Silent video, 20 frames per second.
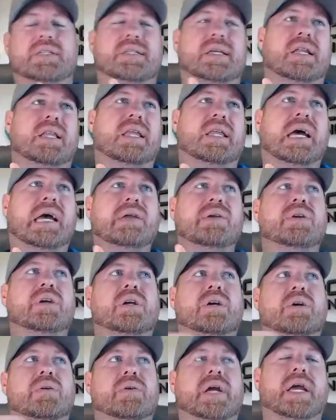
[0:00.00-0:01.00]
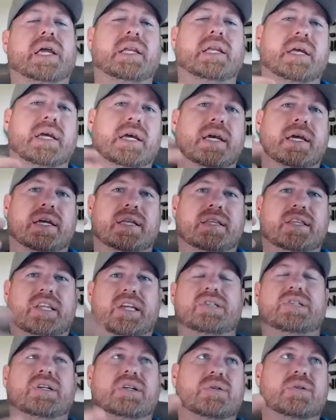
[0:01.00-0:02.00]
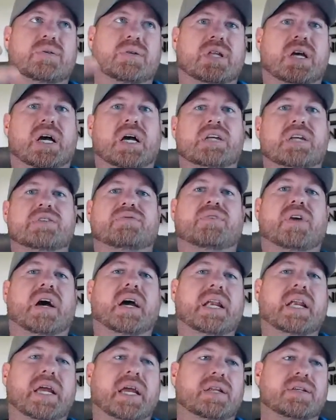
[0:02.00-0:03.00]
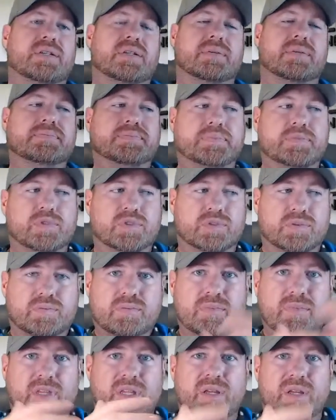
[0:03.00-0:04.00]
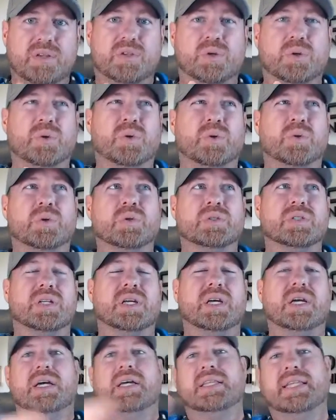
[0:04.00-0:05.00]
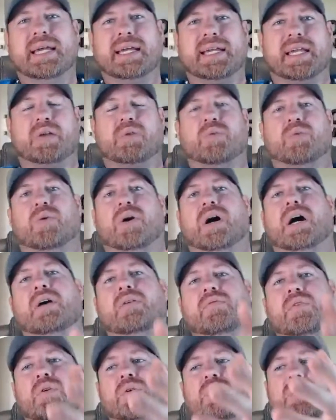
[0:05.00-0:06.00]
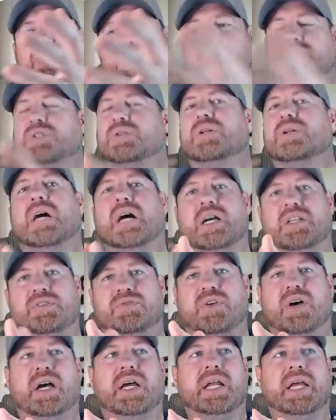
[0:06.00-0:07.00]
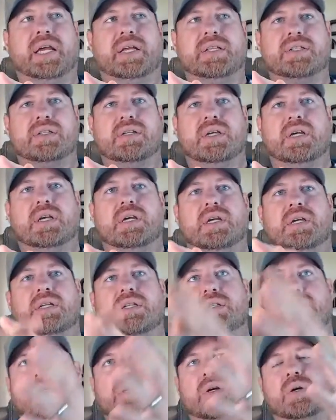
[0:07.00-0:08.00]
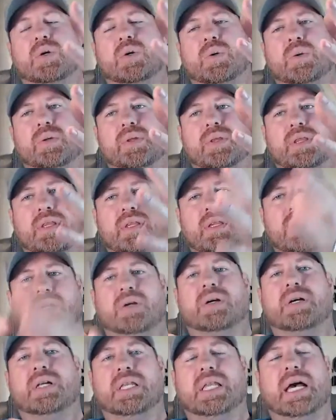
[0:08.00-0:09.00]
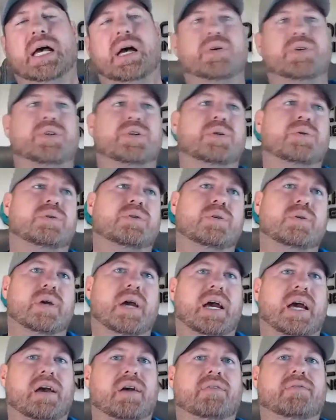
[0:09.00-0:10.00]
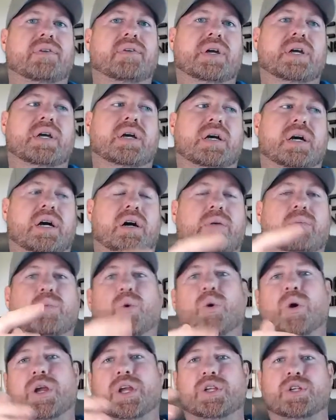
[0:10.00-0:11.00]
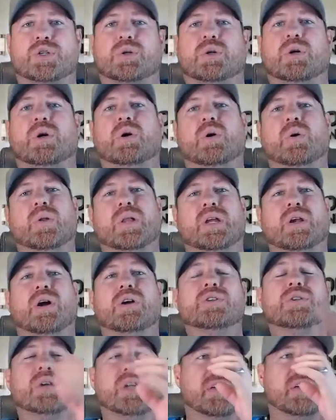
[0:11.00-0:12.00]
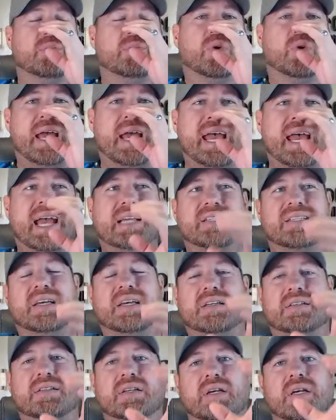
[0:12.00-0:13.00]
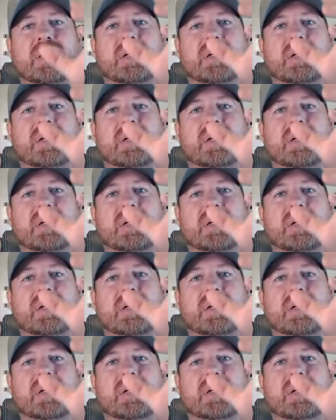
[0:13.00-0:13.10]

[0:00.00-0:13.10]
that allow you to create decentralized finance tools that can rival centralized finance. So, allows you to have more control and also give more access